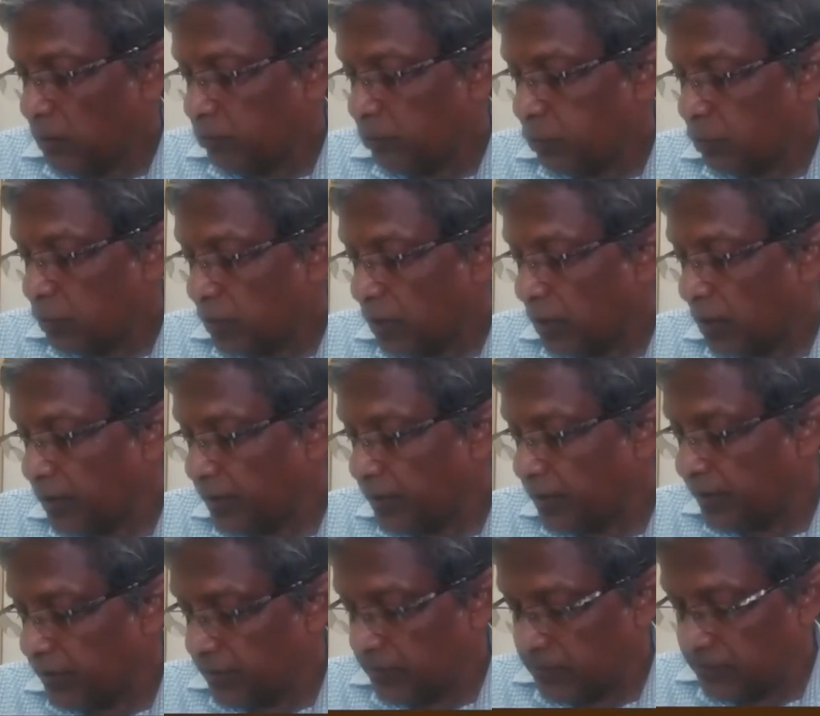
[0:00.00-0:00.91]
put
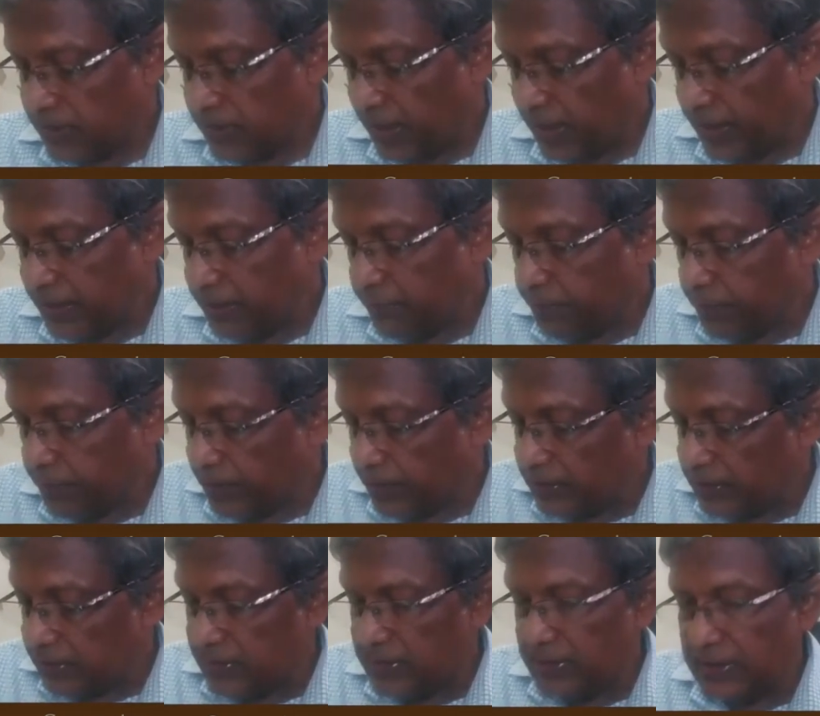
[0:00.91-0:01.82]
on his high
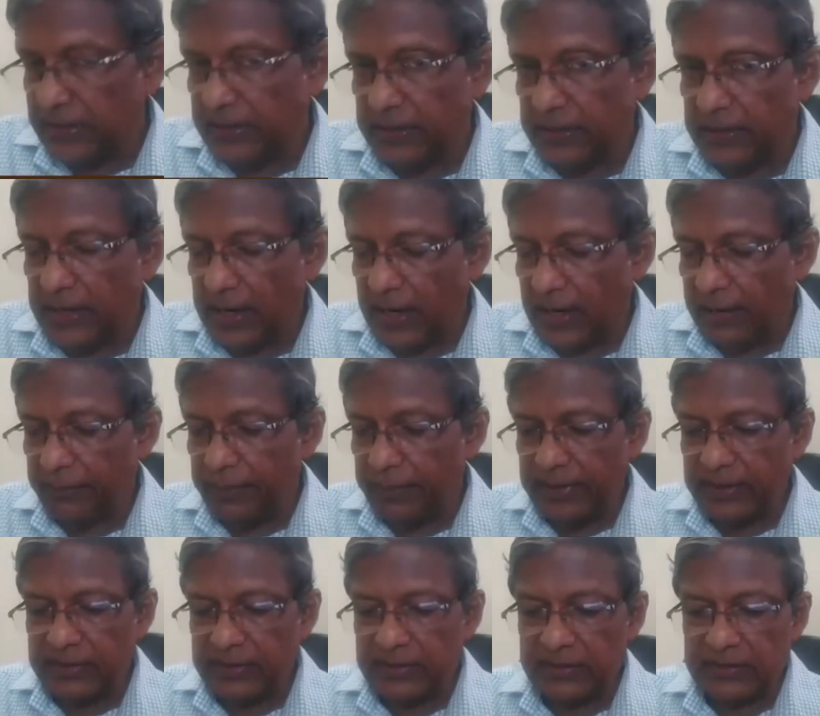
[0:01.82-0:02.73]
priestly
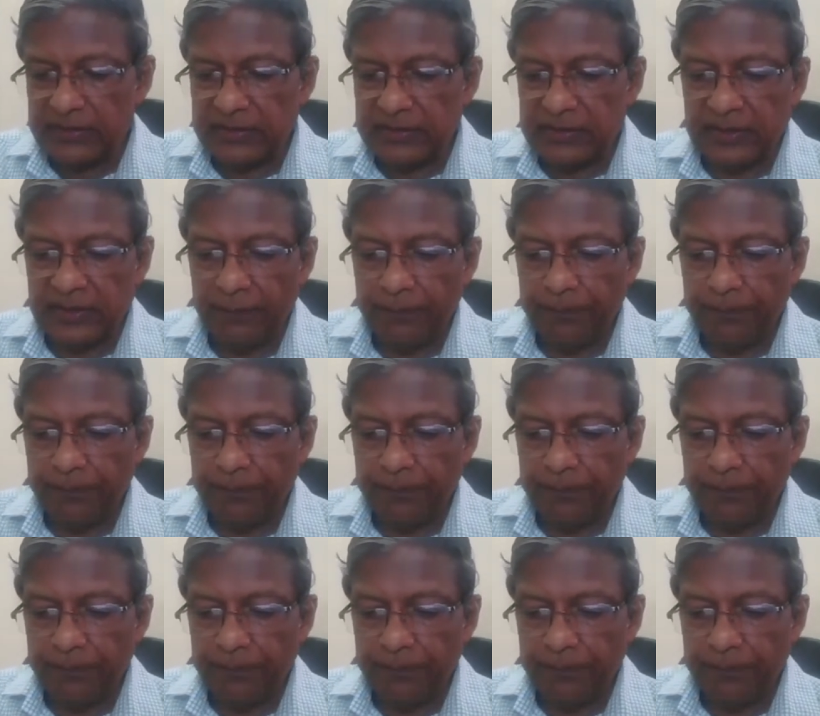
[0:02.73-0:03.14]
garments,